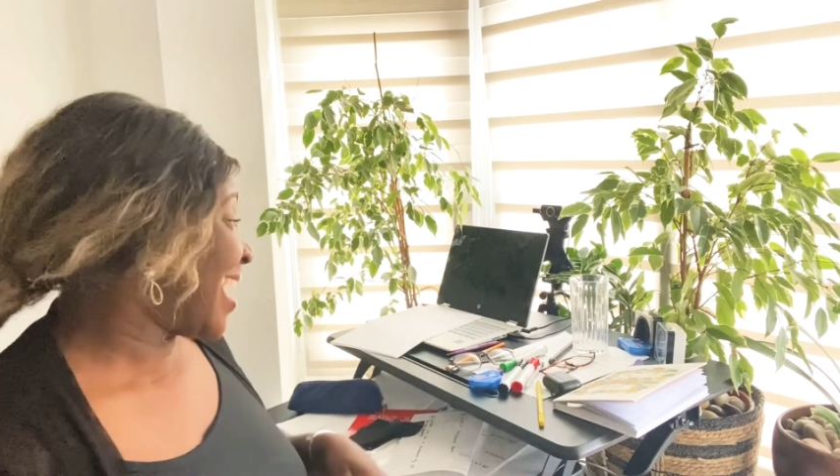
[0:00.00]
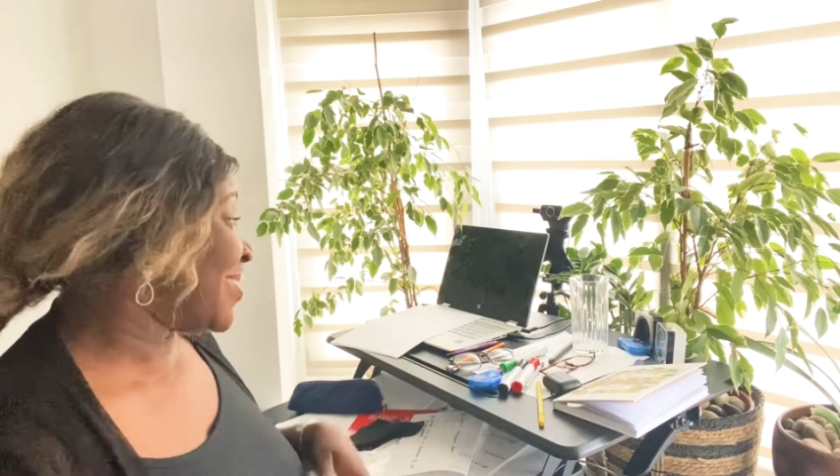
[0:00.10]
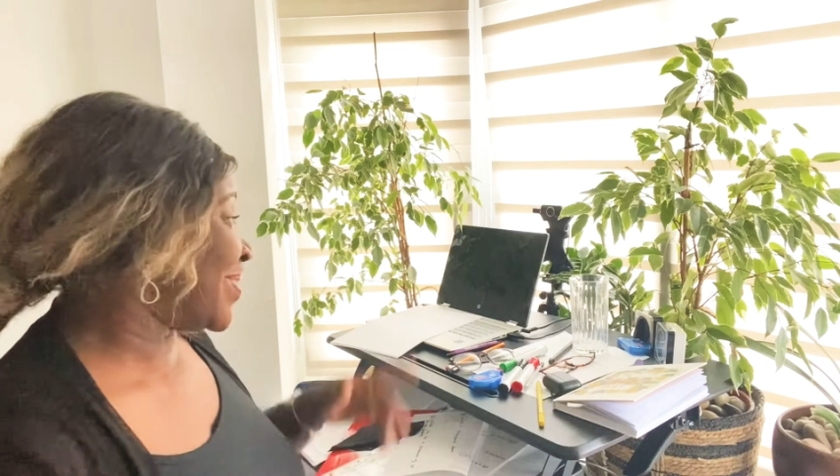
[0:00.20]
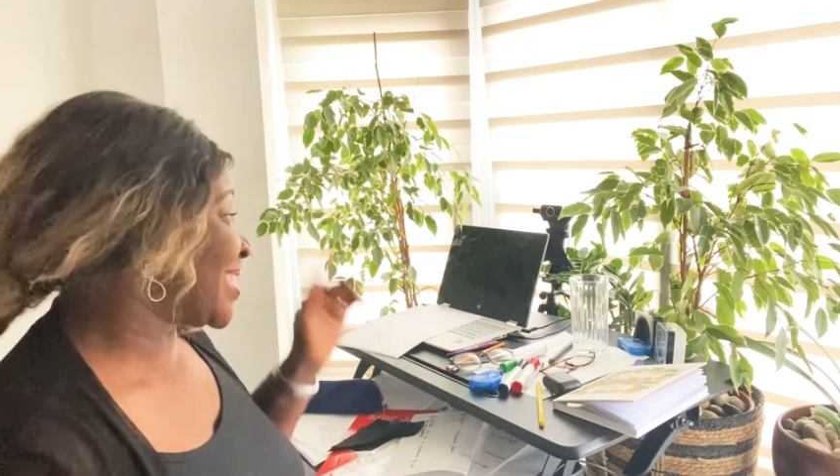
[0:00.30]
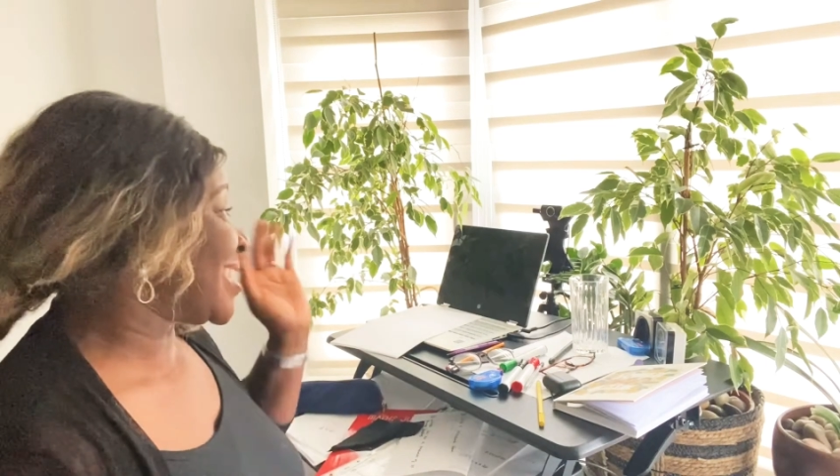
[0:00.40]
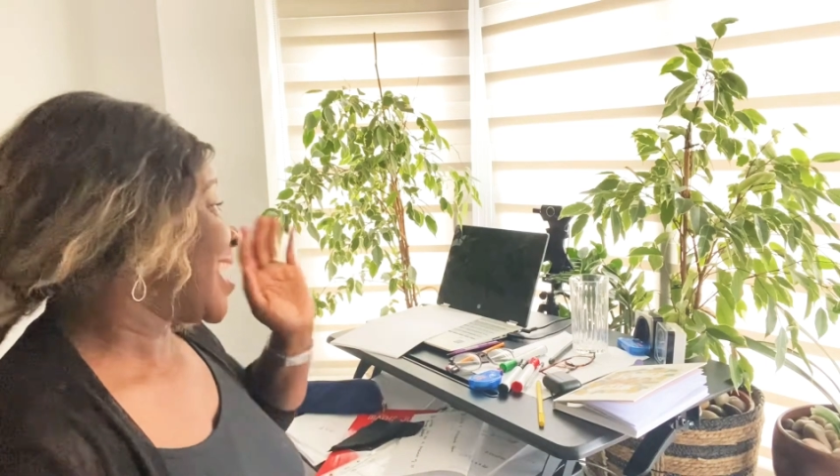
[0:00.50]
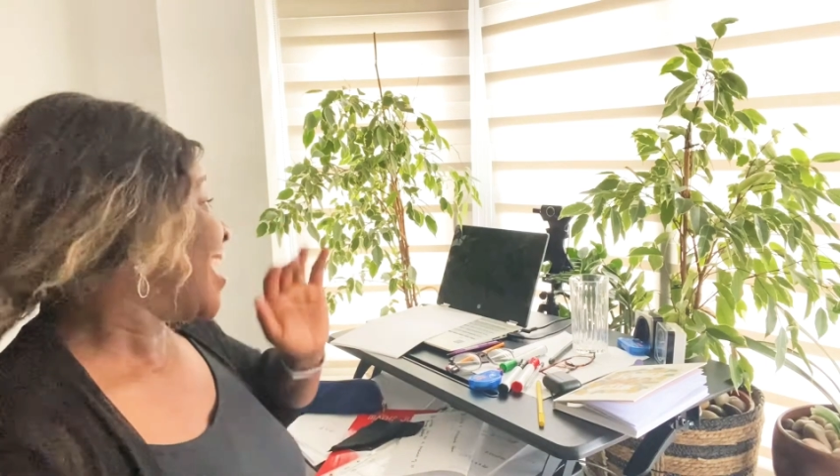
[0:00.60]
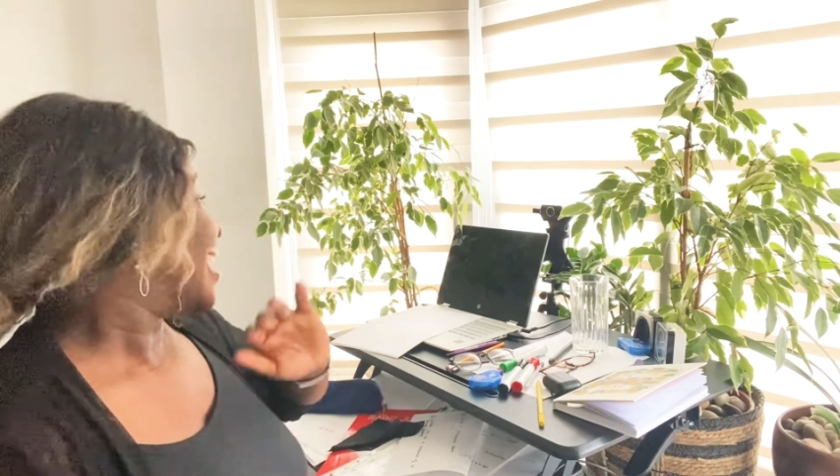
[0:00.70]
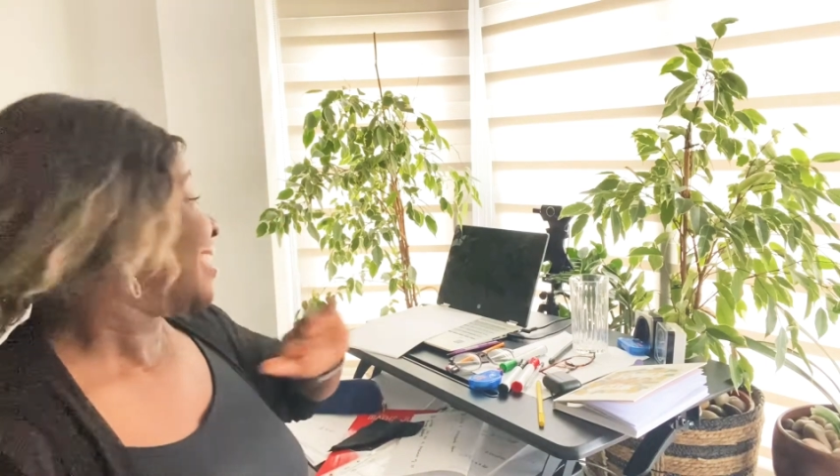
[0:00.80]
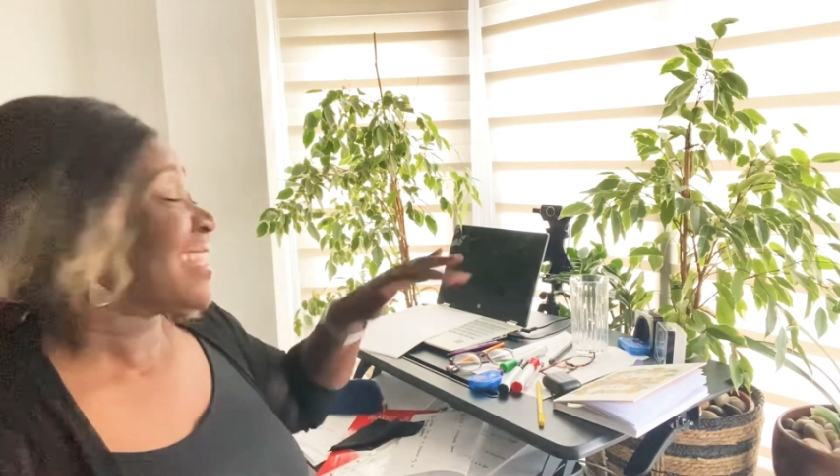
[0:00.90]
Anyways,
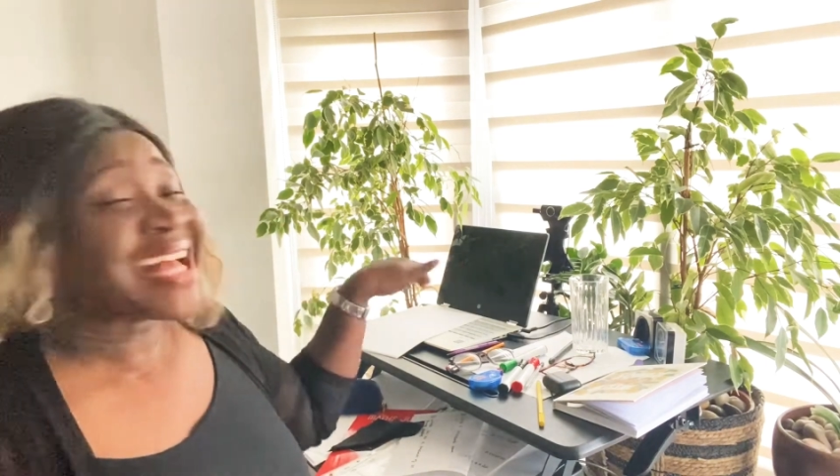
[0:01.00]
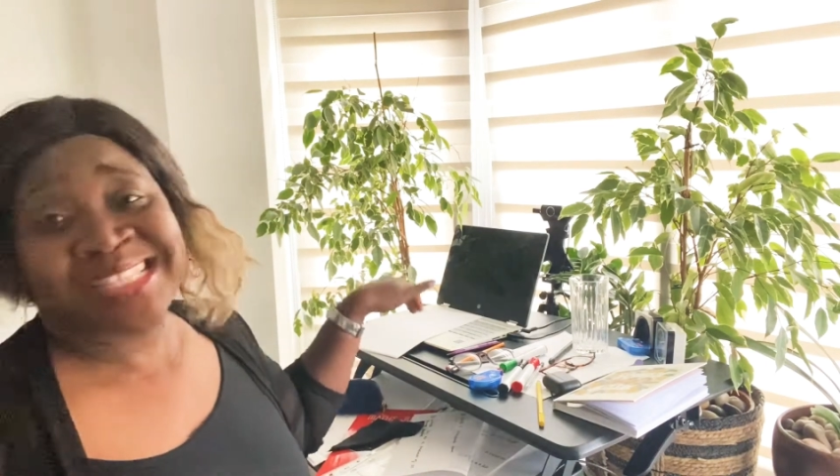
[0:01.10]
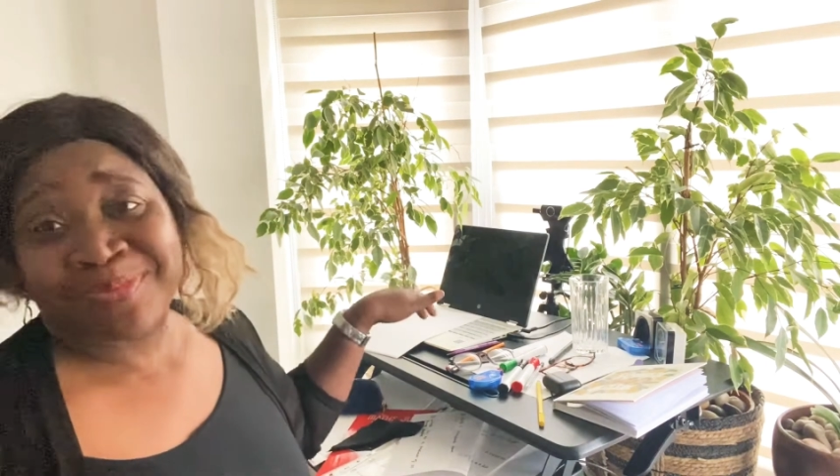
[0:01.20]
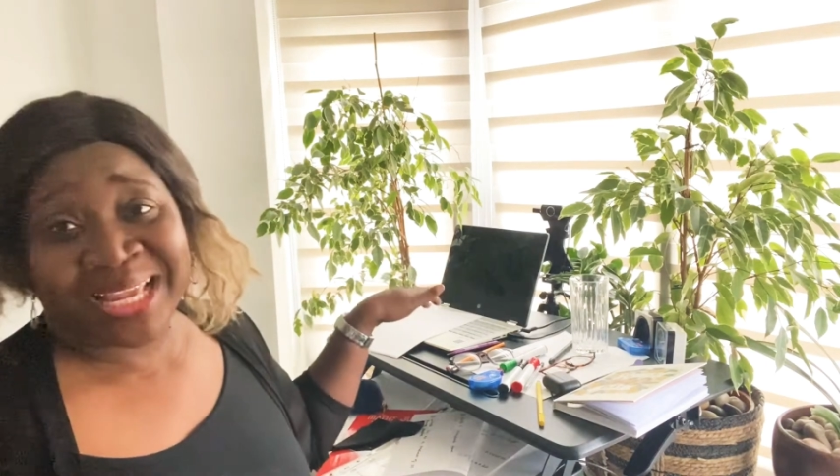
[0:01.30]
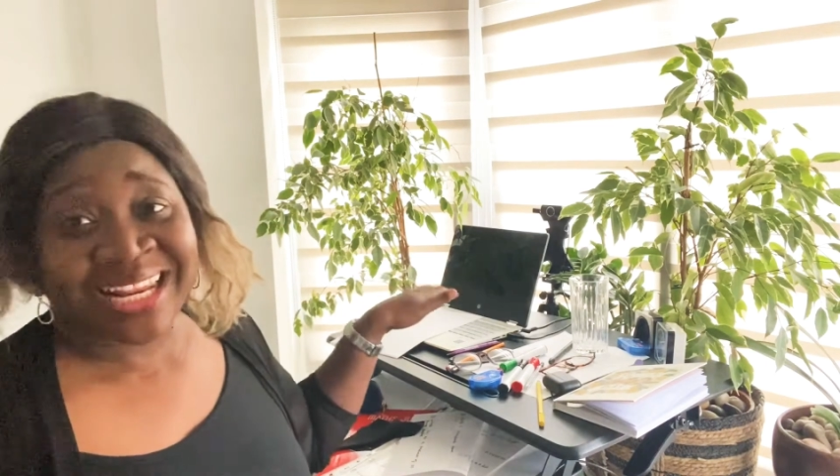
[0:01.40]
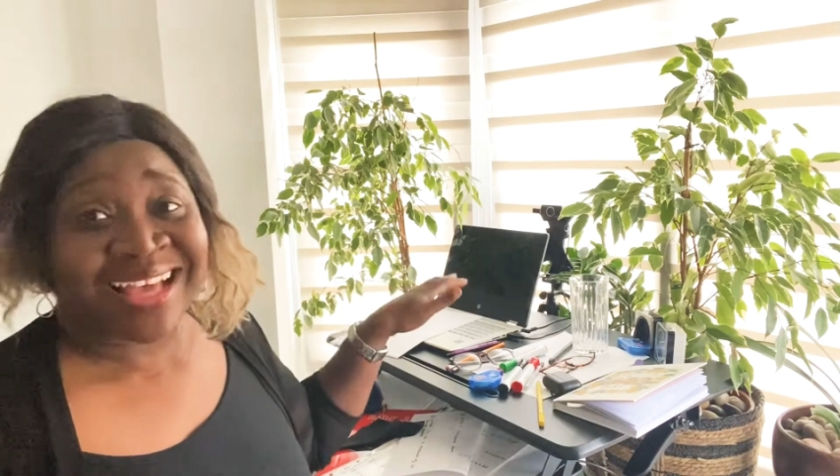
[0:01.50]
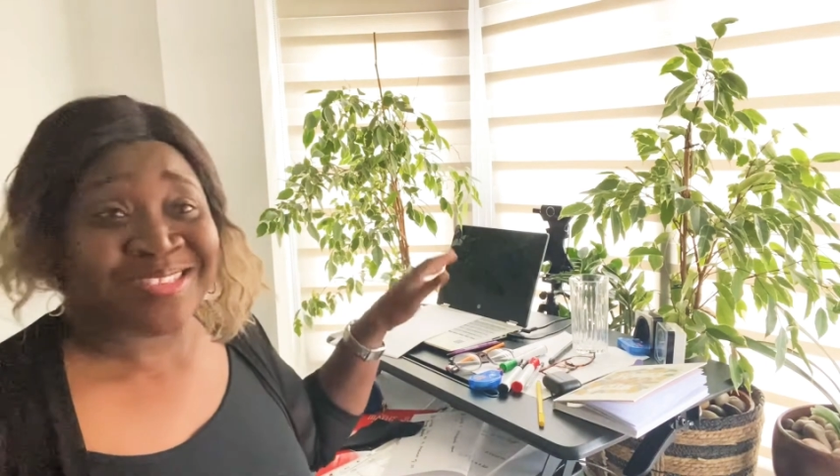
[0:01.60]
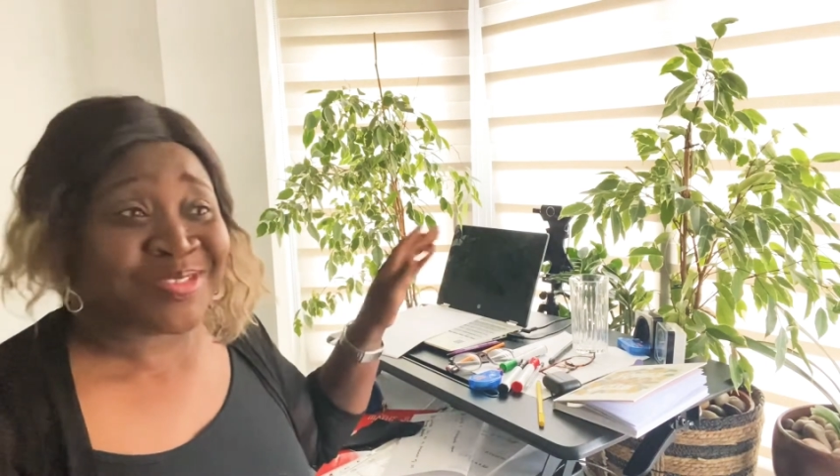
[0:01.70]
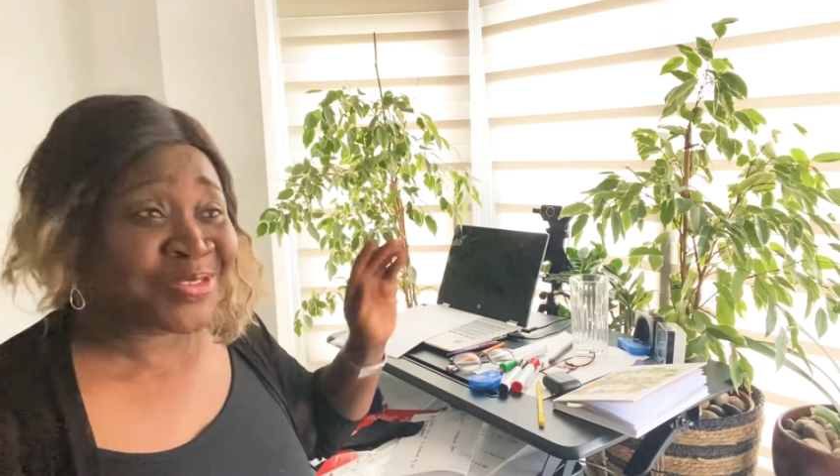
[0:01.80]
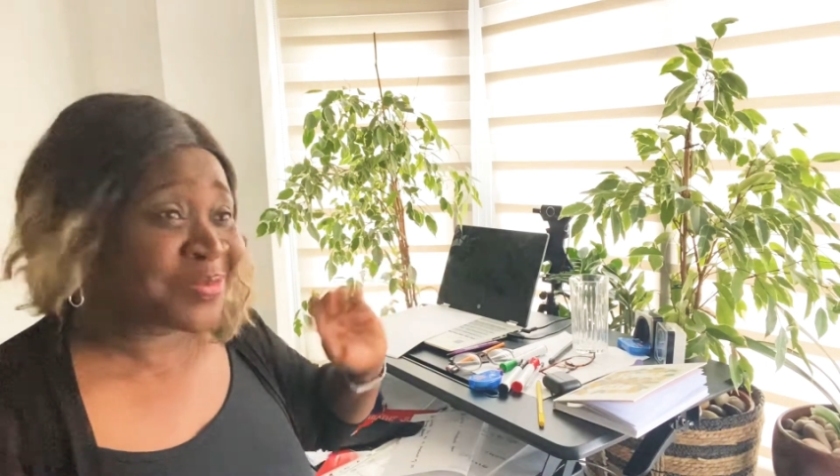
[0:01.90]
that's my classroom.